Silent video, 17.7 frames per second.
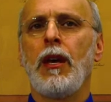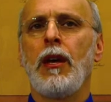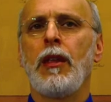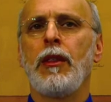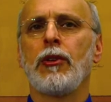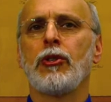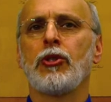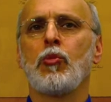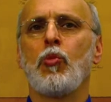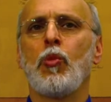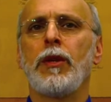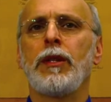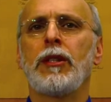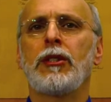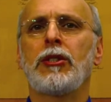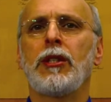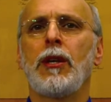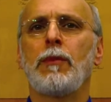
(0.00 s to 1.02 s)
There is one
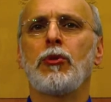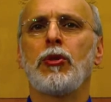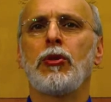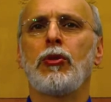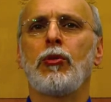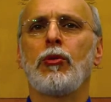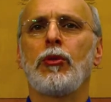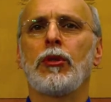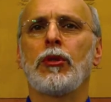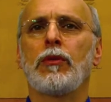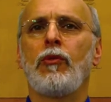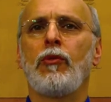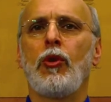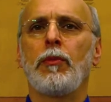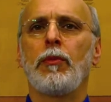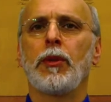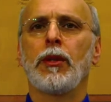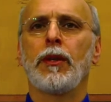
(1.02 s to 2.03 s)
exception to this
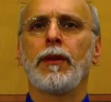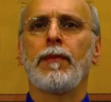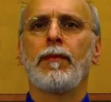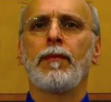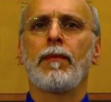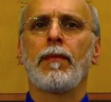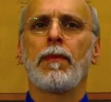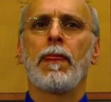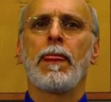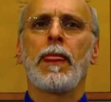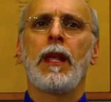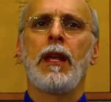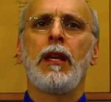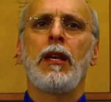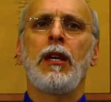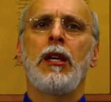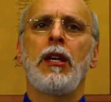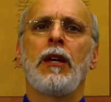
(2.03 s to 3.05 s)
formula.
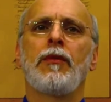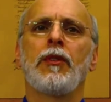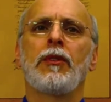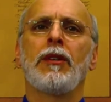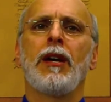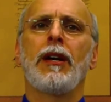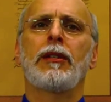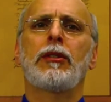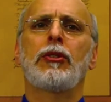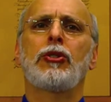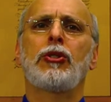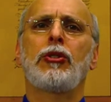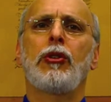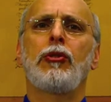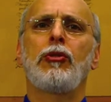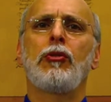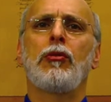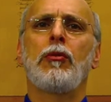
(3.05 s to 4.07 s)
If the
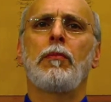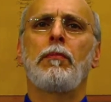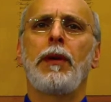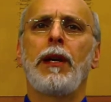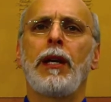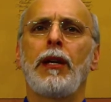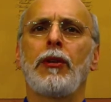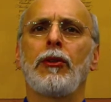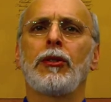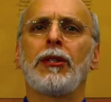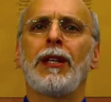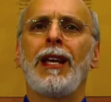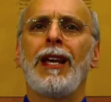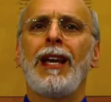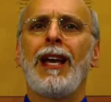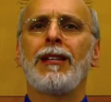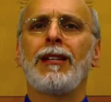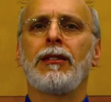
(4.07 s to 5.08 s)
non-custodial parent
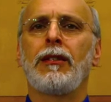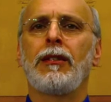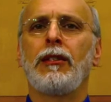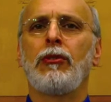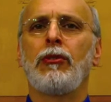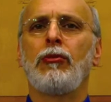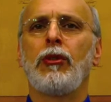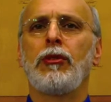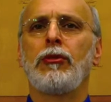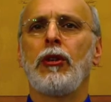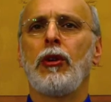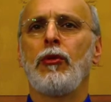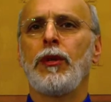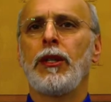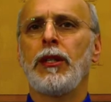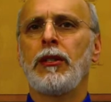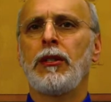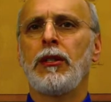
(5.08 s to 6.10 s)
has little or no
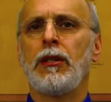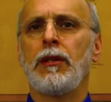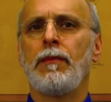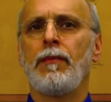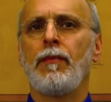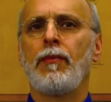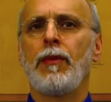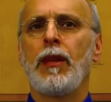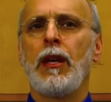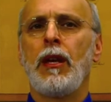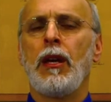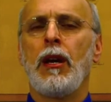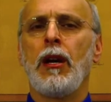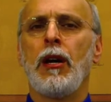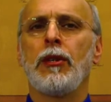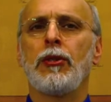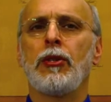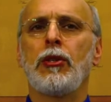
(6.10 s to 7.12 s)
income,
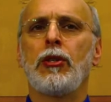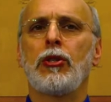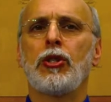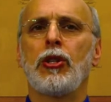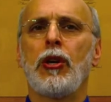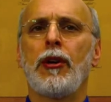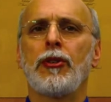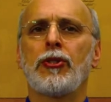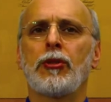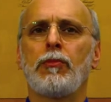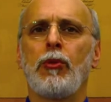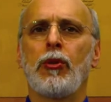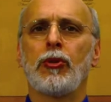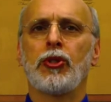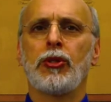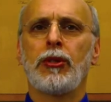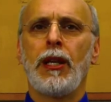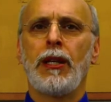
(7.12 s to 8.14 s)
under the Child Support
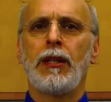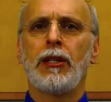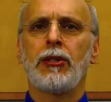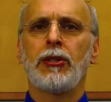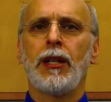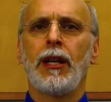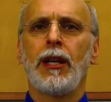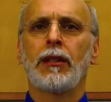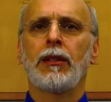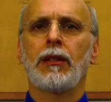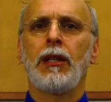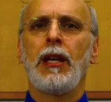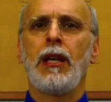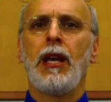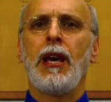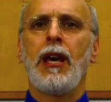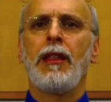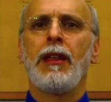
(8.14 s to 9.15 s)
Standards Act,
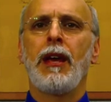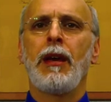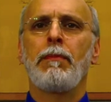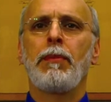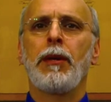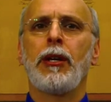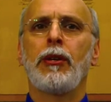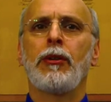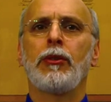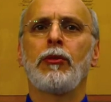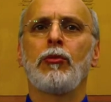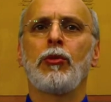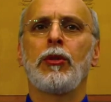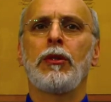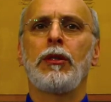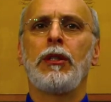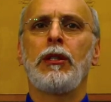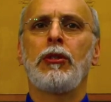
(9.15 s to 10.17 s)
that parent
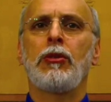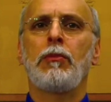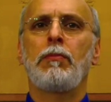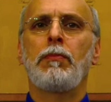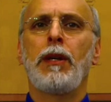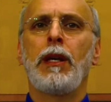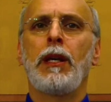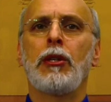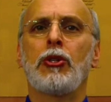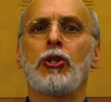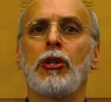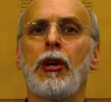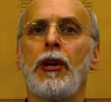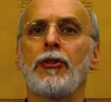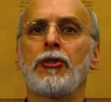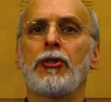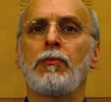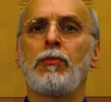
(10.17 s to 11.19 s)
would need to pay
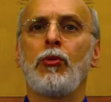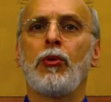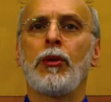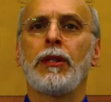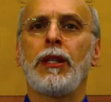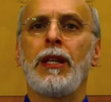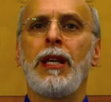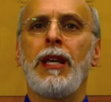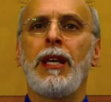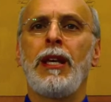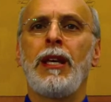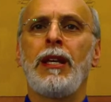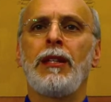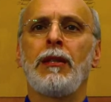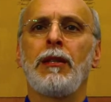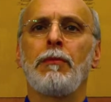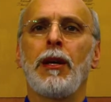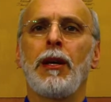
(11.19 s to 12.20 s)
child support in
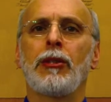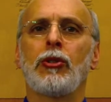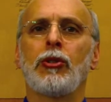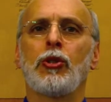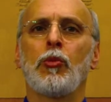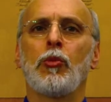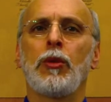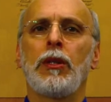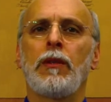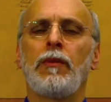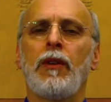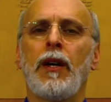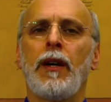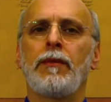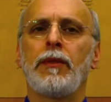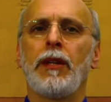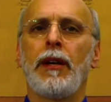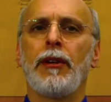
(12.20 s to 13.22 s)
the amount of
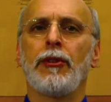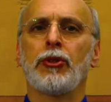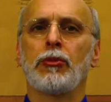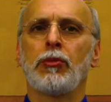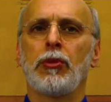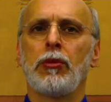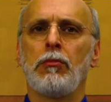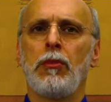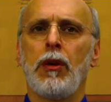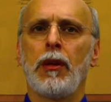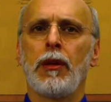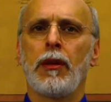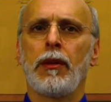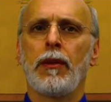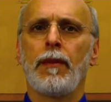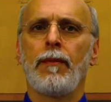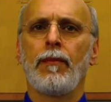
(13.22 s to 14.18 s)
$25 per month.